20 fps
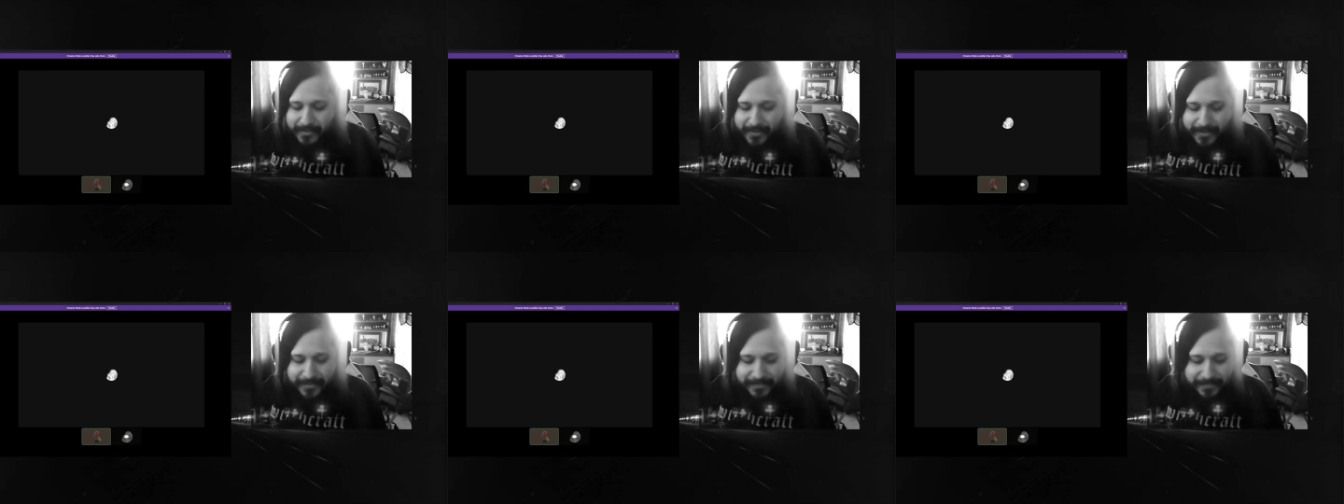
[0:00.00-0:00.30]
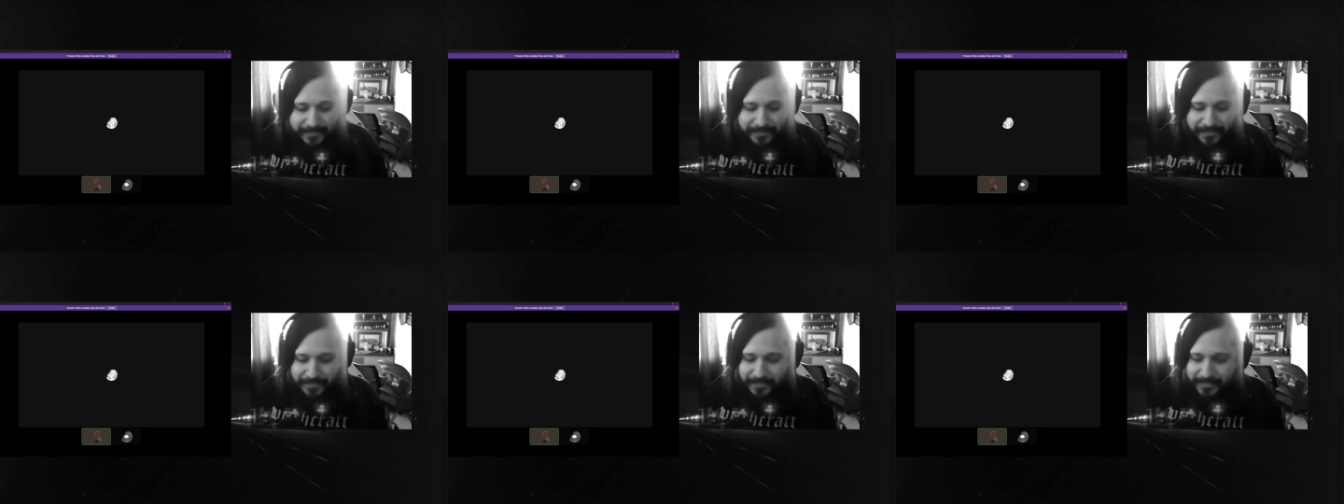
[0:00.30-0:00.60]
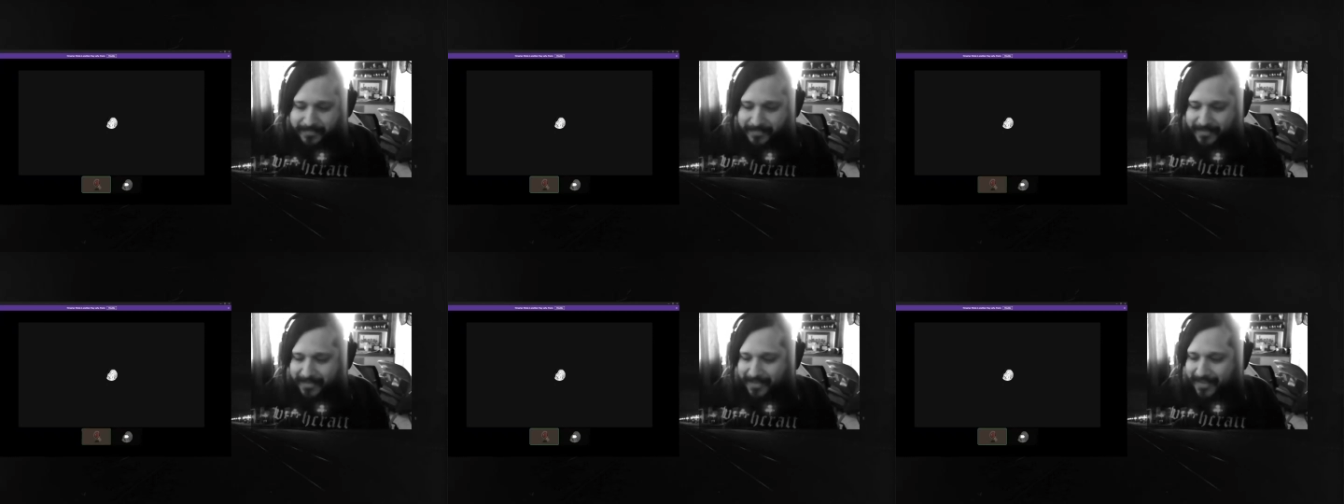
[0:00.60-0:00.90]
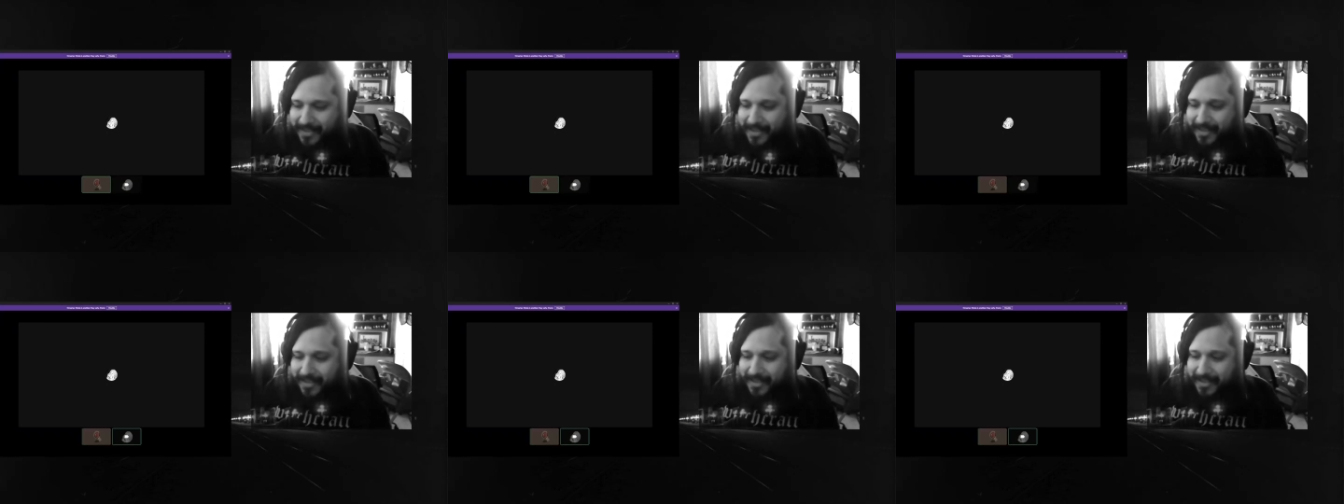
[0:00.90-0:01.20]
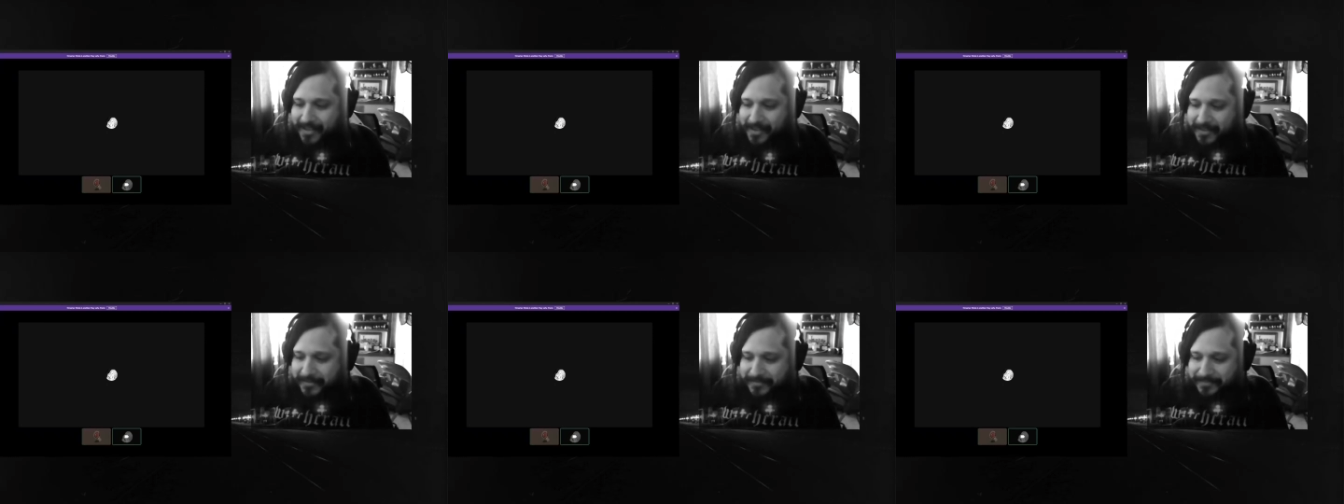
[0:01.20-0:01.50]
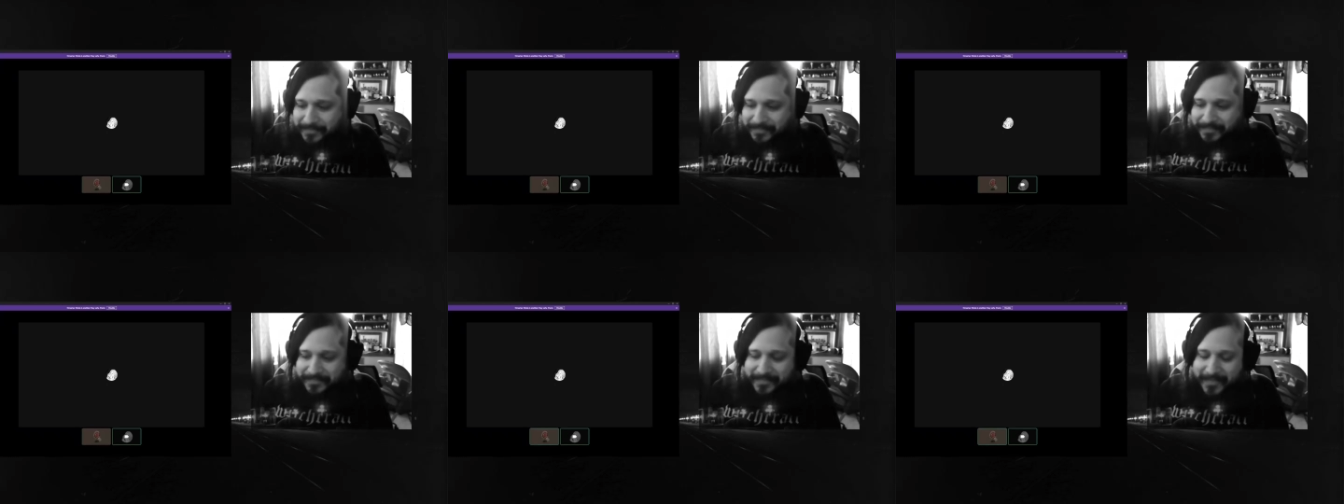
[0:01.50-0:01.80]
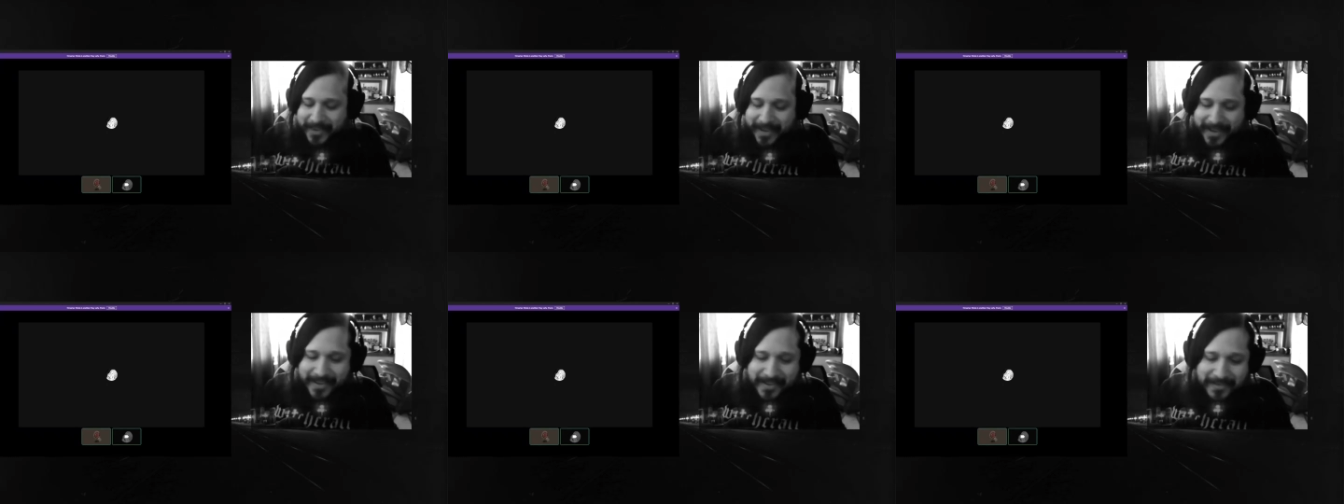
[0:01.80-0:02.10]
you are. Yeah,
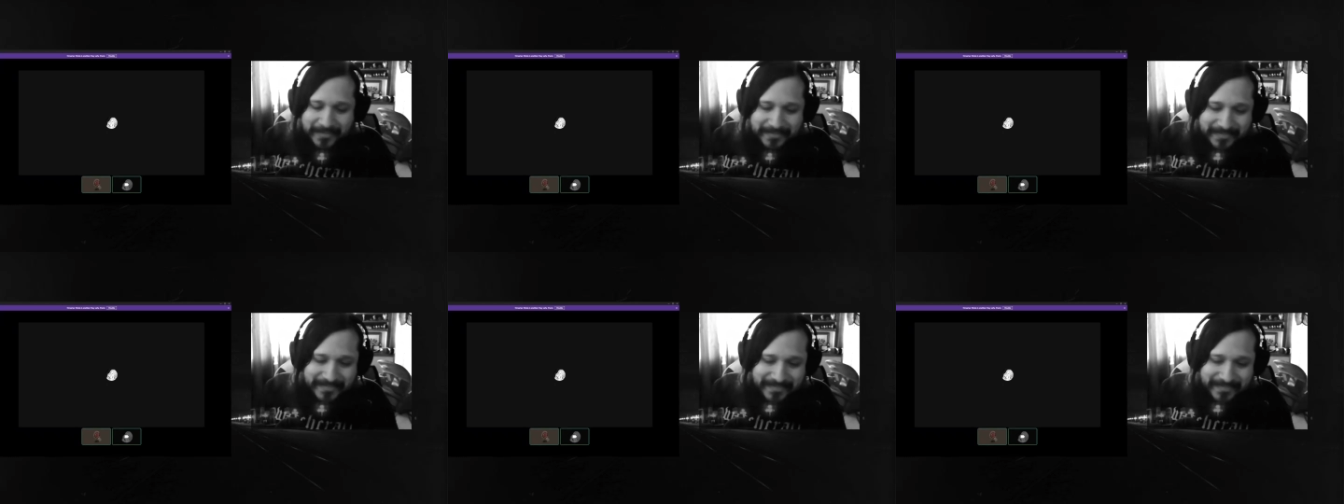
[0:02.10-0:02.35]
yeah.